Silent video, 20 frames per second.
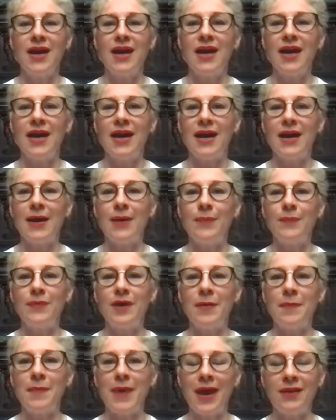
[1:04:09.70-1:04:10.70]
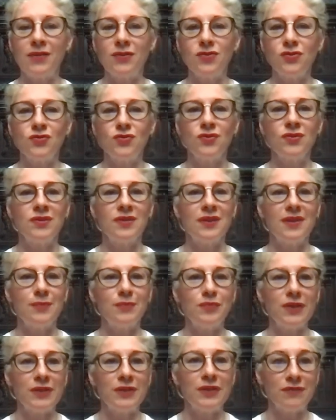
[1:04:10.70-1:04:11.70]
Amanda Jun
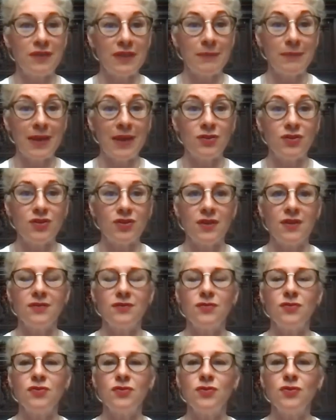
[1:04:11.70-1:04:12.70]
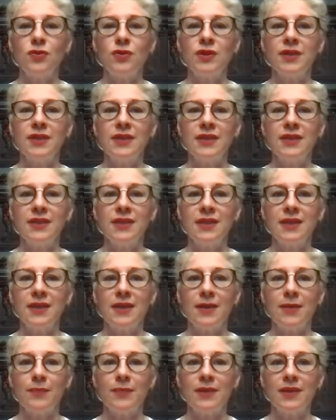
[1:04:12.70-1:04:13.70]
briefly mentioned. Dori
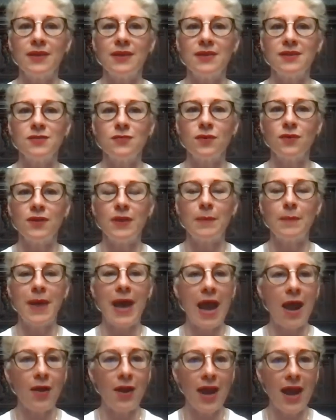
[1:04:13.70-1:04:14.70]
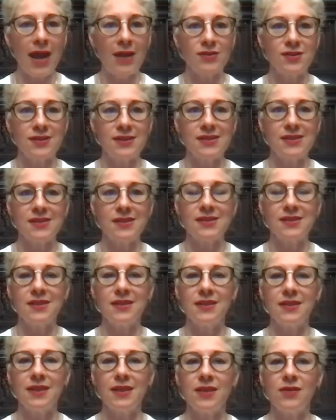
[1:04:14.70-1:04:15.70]
is one of the powerhouses
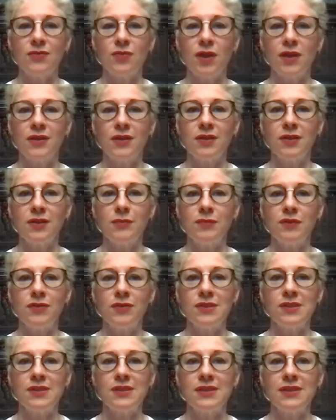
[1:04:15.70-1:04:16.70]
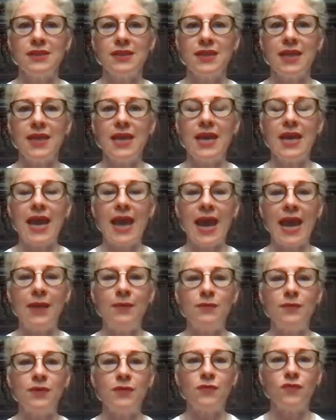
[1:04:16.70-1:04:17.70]
in the Iranian community,
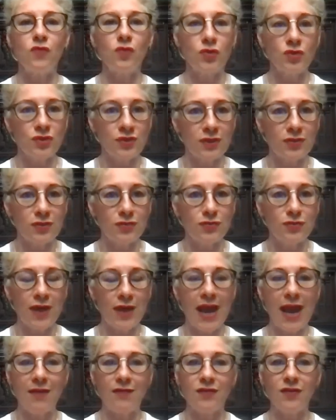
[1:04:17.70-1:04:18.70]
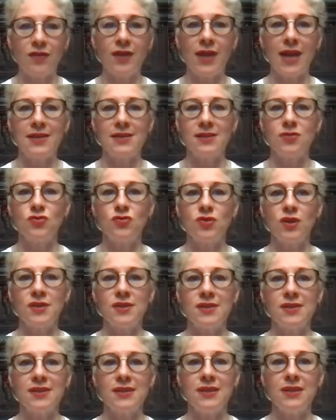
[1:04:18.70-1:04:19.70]
and we're fortunate to have her as a
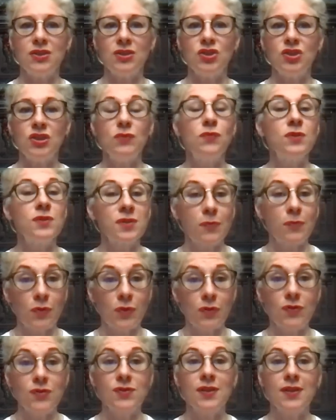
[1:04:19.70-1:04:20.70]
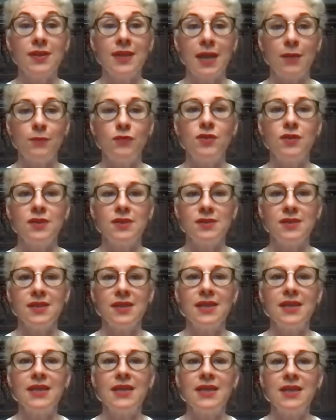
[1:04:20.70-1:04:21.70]
trustee. She was the person that put us
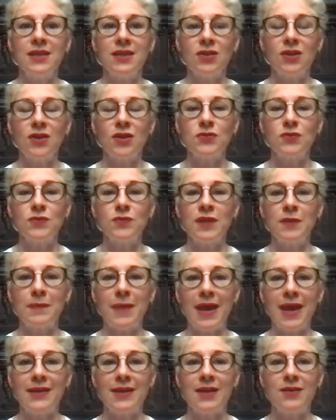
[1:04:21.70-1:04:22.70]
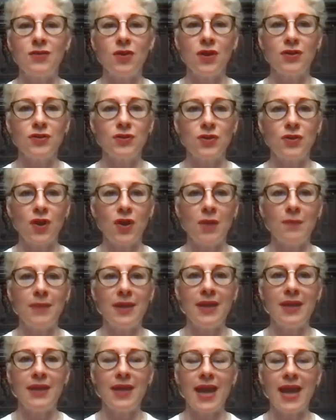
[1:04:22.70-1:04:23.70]
in touch with Amanda and Dr.
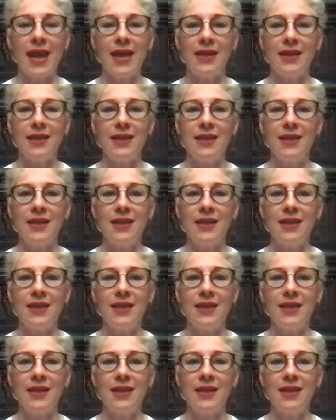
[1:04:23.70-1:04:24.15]
Carmen and